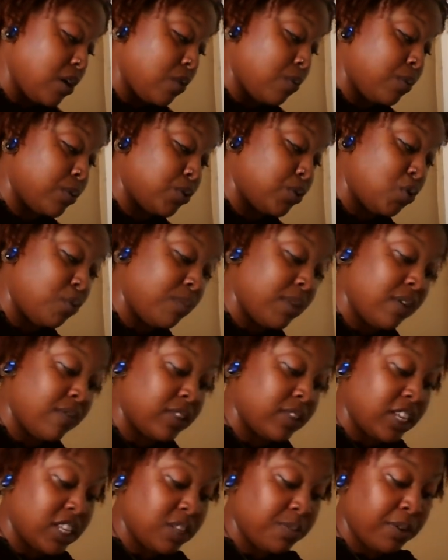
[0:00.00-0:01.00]
With whomever
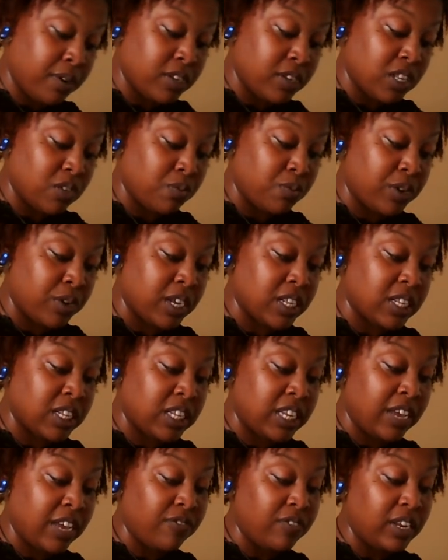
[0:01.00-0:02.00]
this person was.
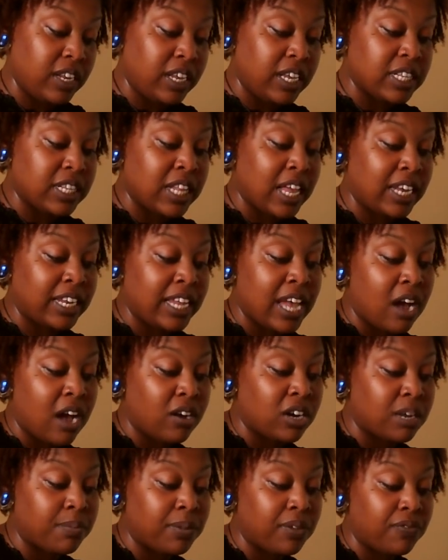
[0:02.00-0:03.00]
Definitely a lot of y'all
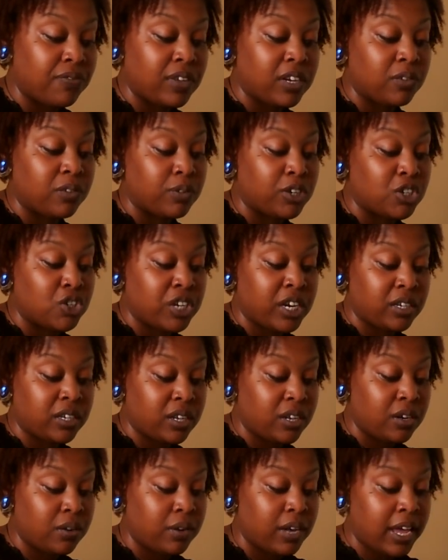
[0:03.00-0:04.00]
gonna be feeling
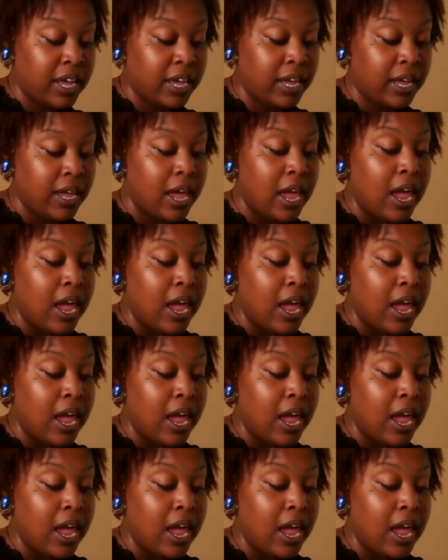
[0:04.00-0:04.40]
rejected, okay?